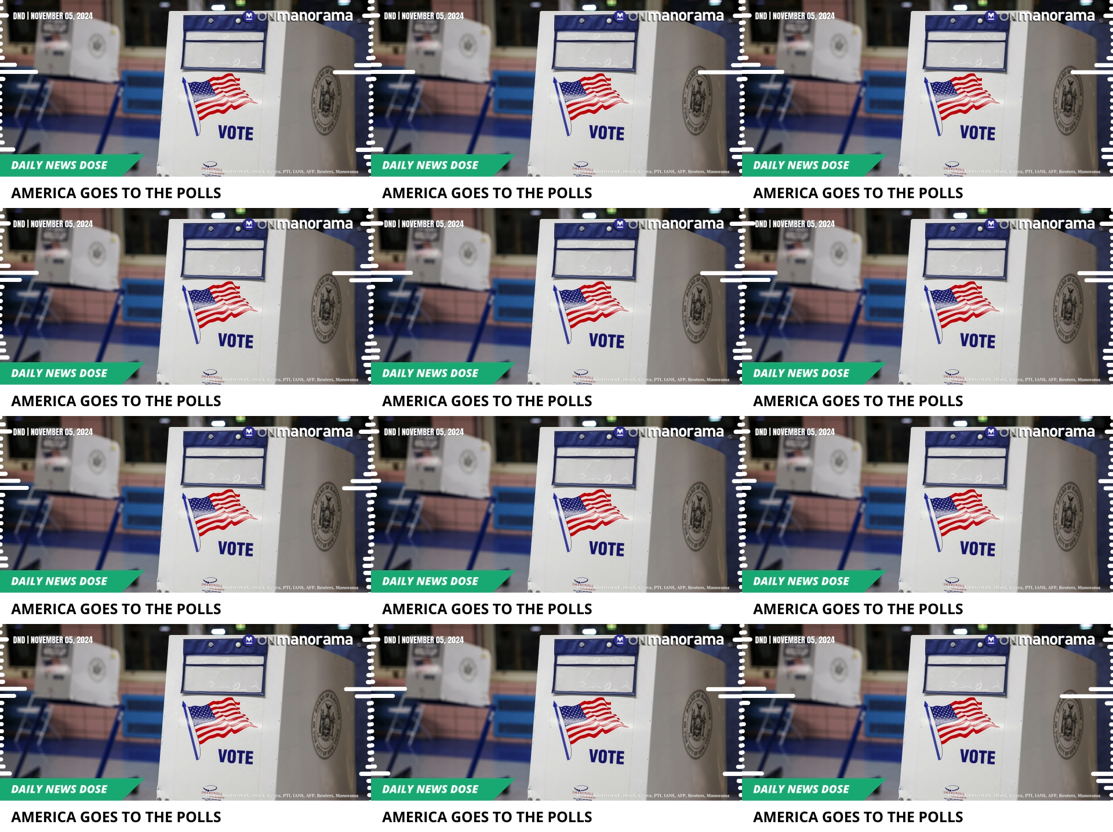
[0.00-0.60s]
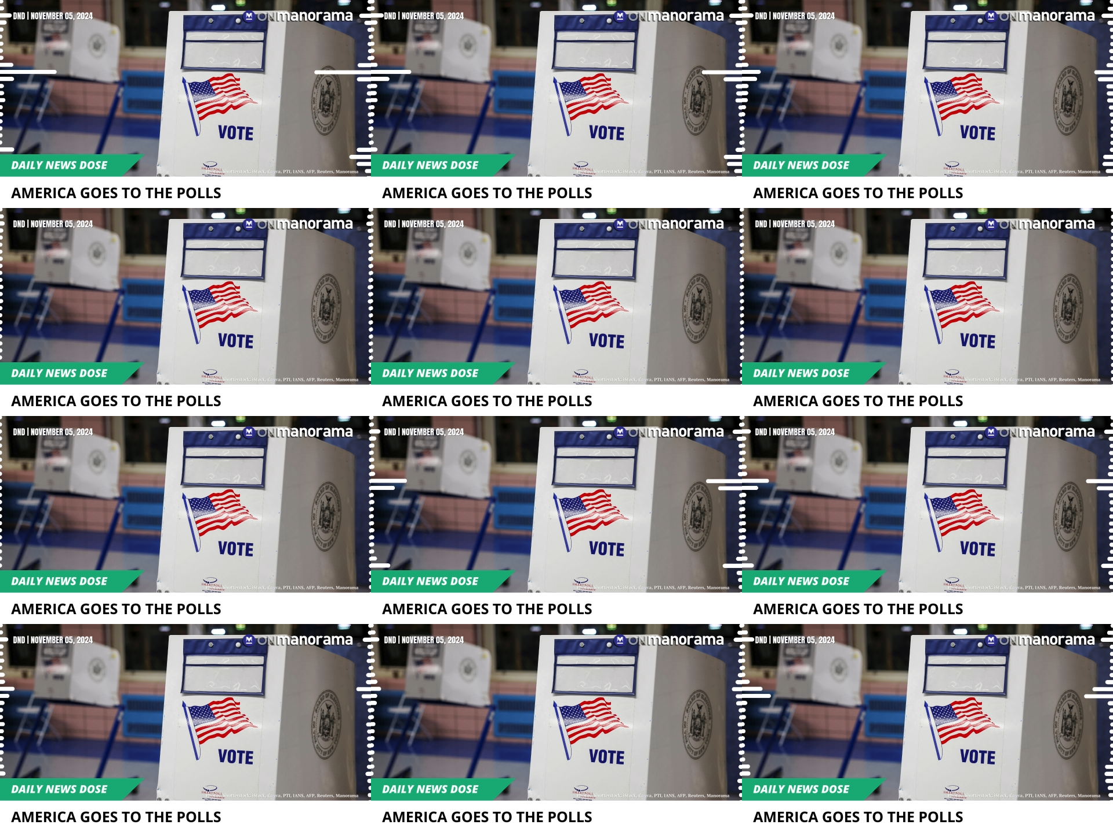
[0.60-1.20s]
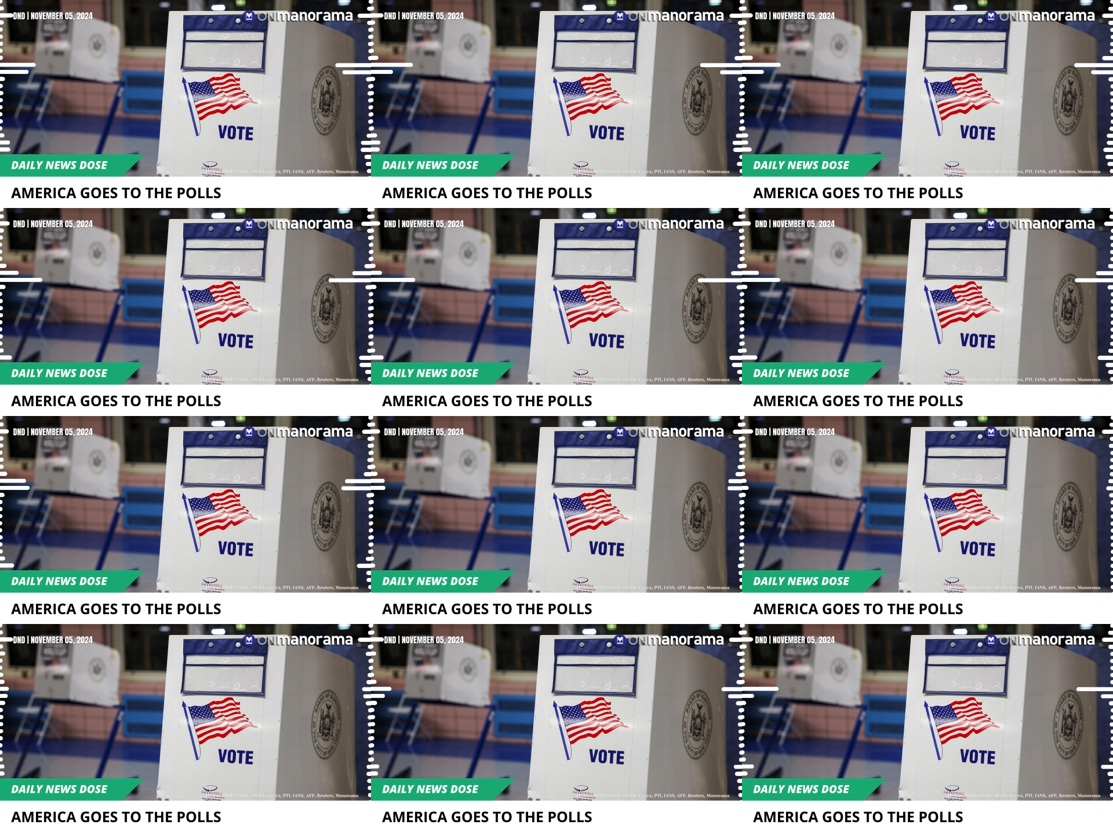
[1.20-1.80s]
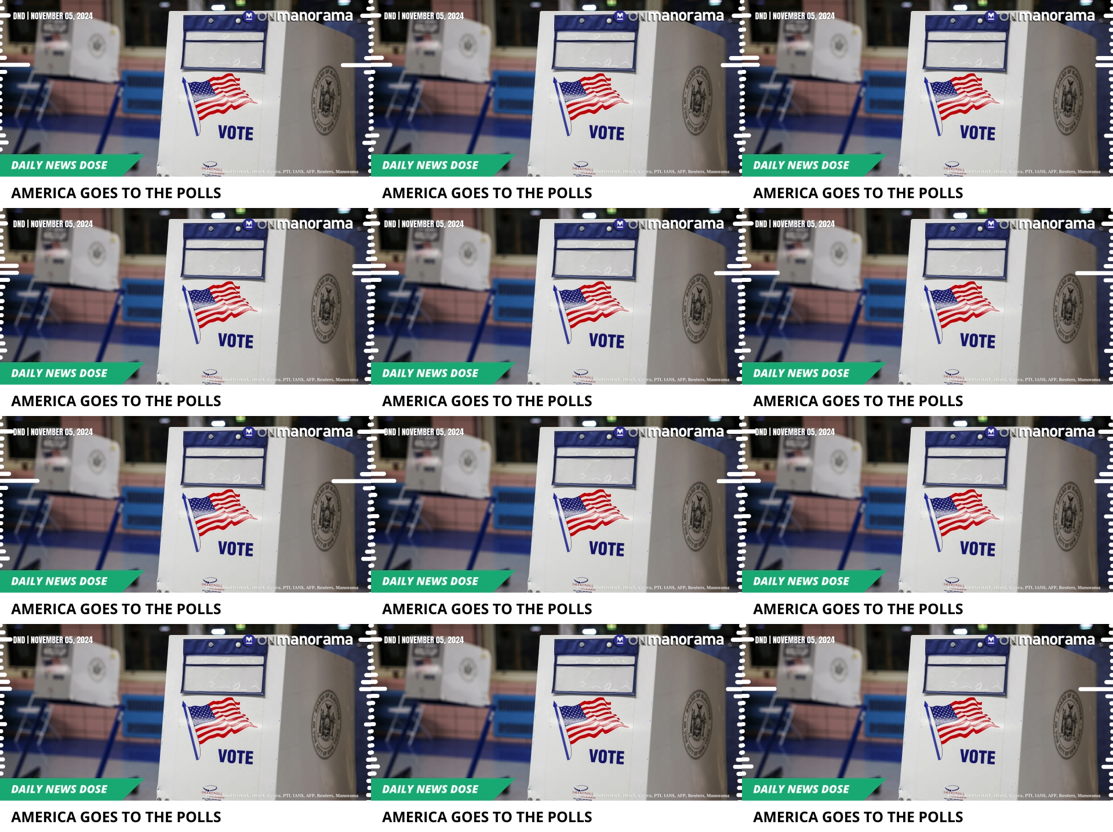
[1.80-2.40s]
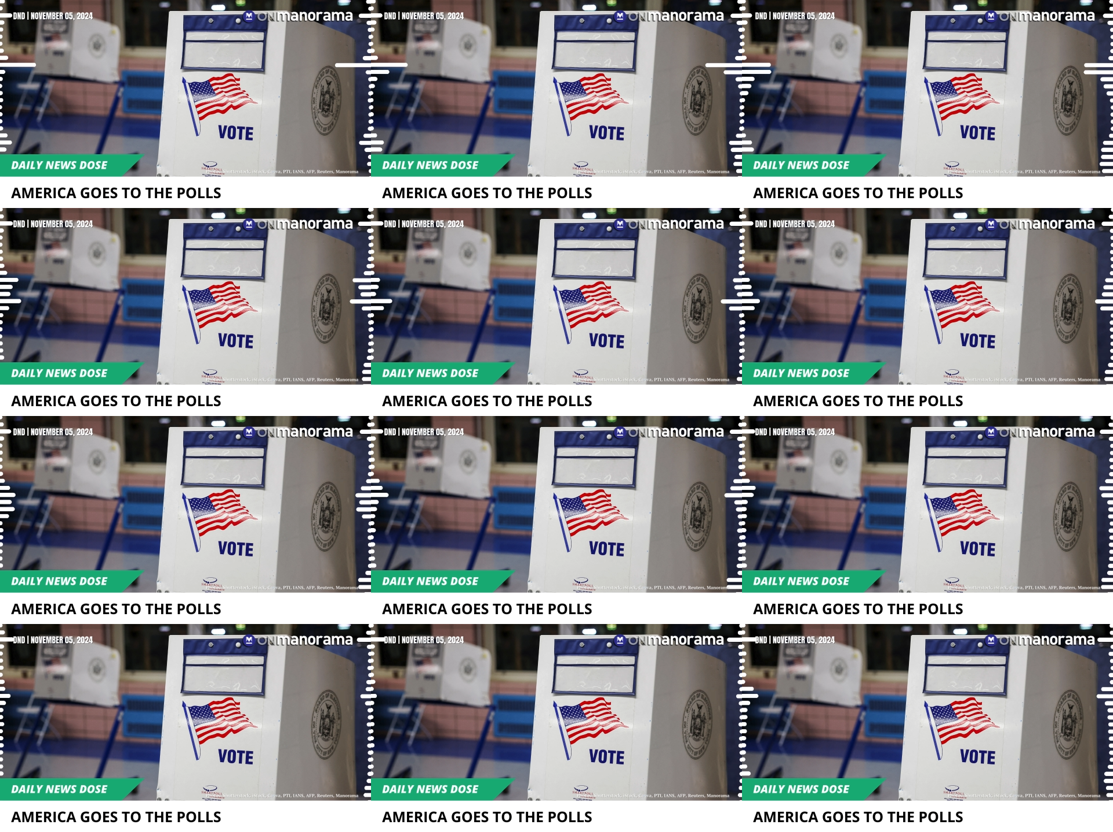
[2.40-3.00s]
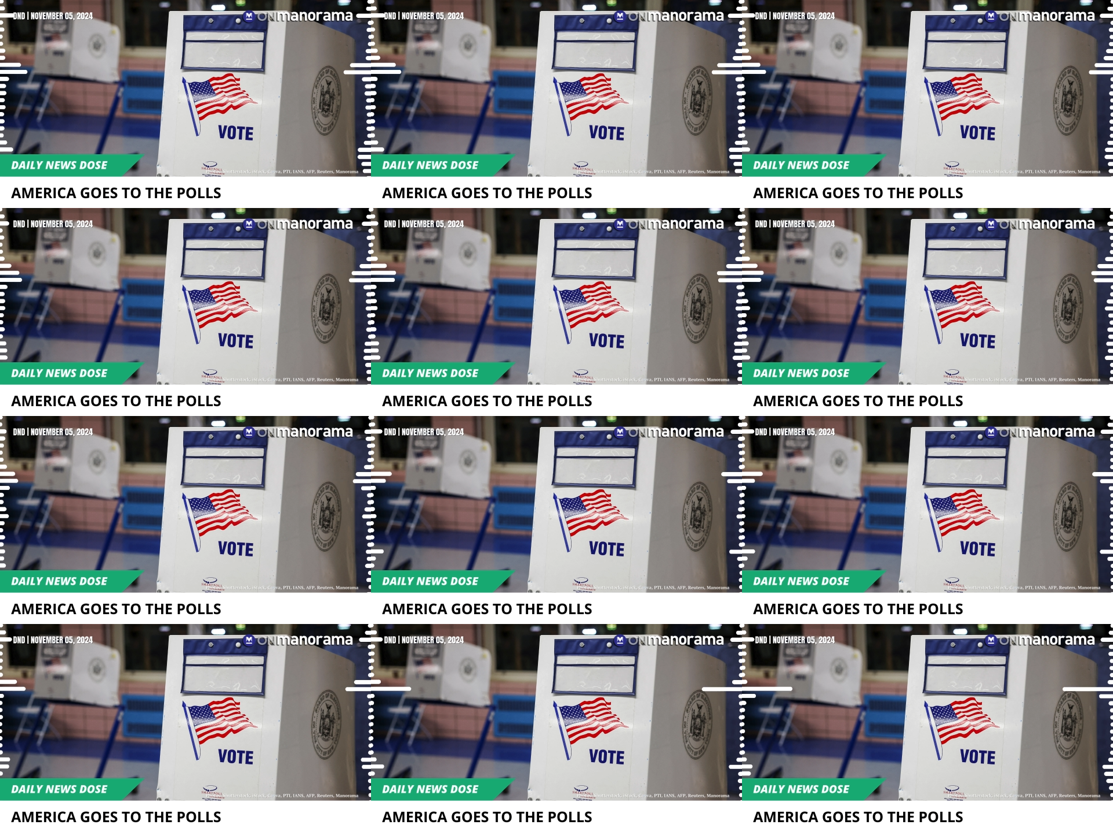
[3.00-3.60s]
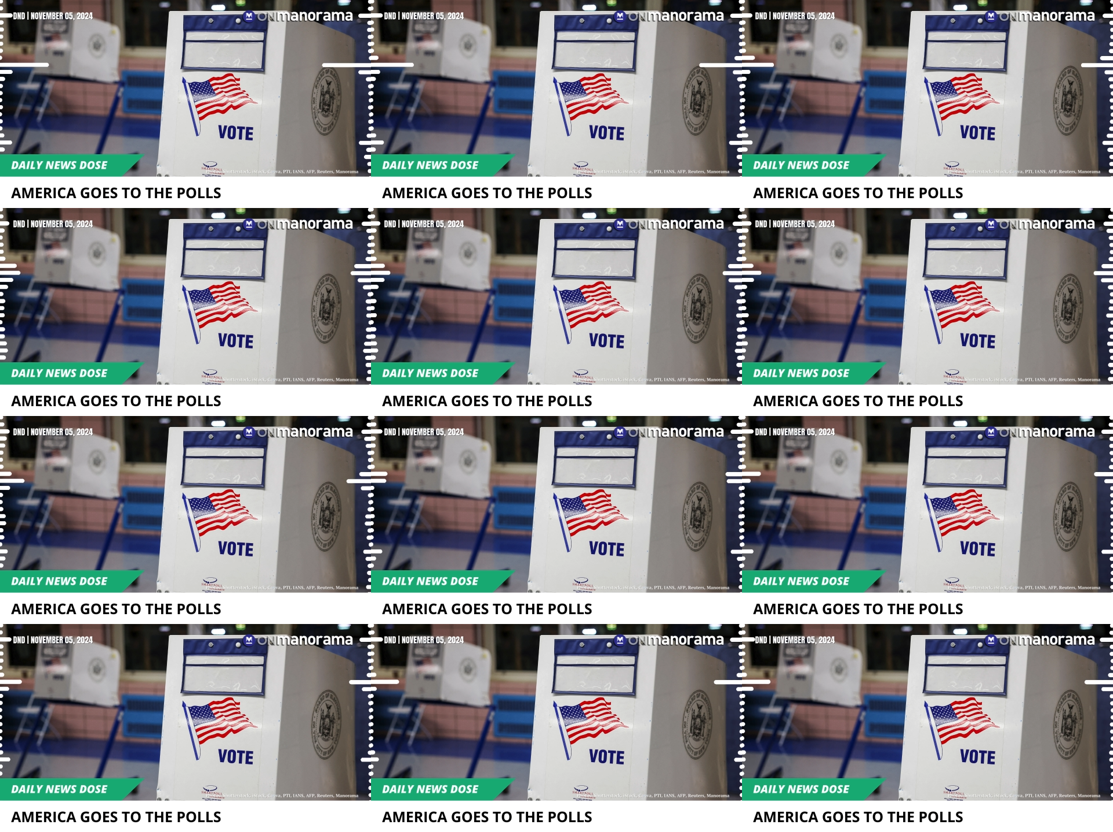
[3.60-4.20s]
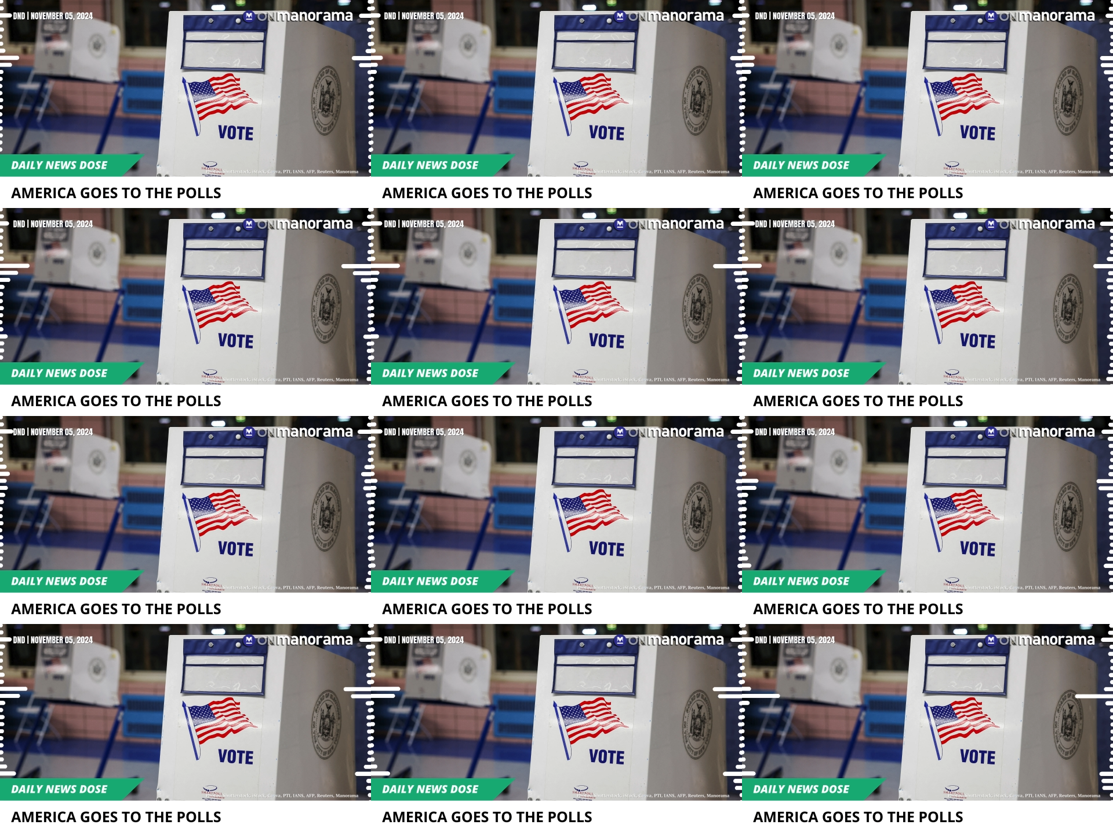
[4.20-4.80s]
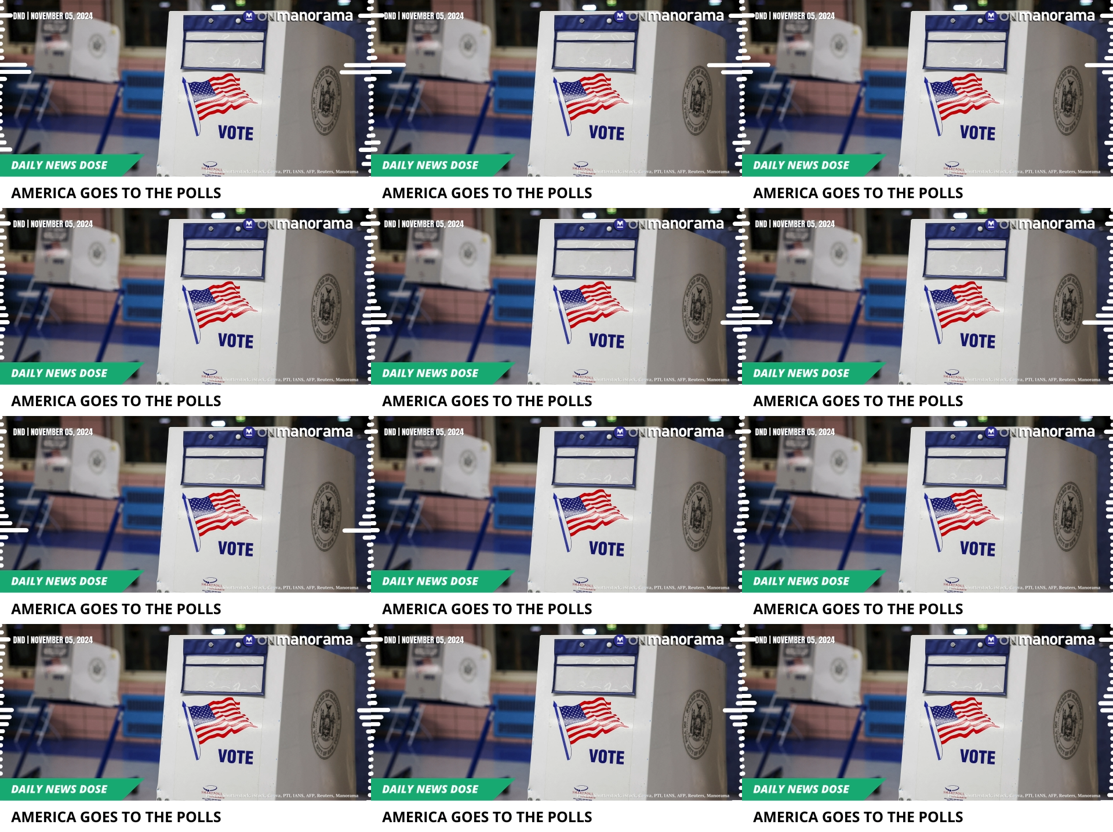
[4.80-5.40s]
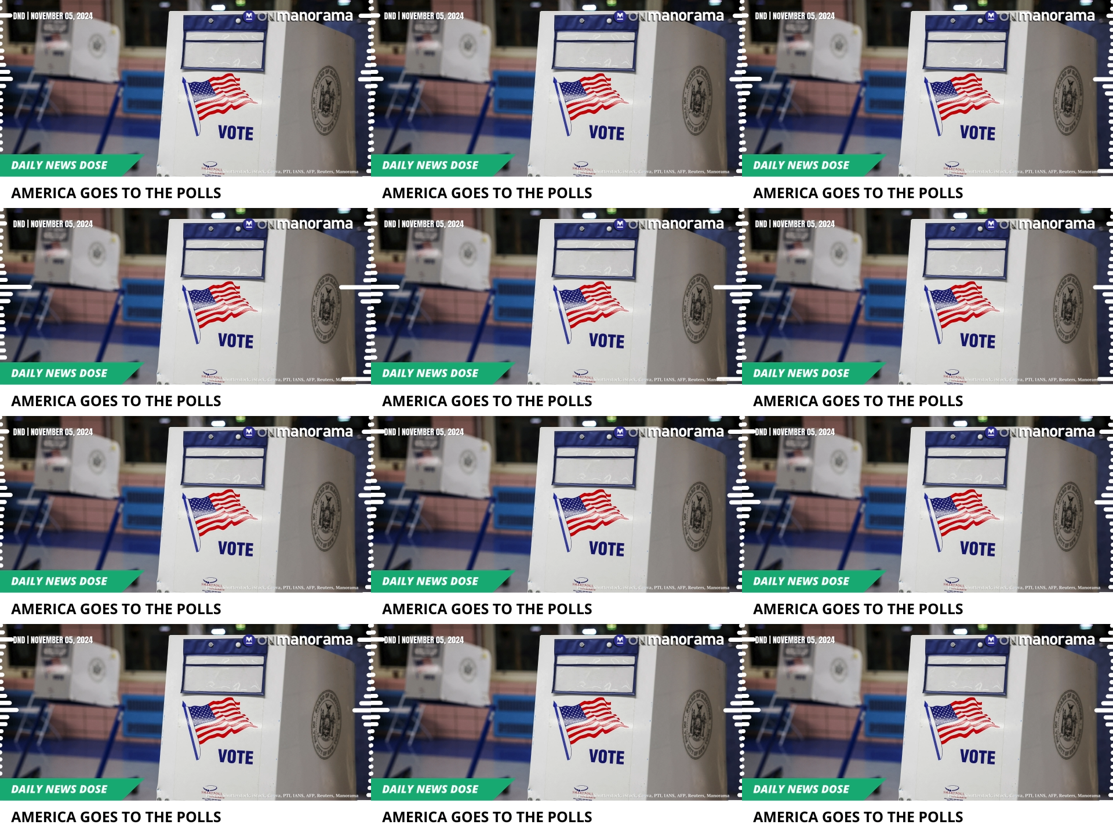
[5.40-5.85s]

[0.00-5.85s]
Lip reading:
[unreadable: no face in view]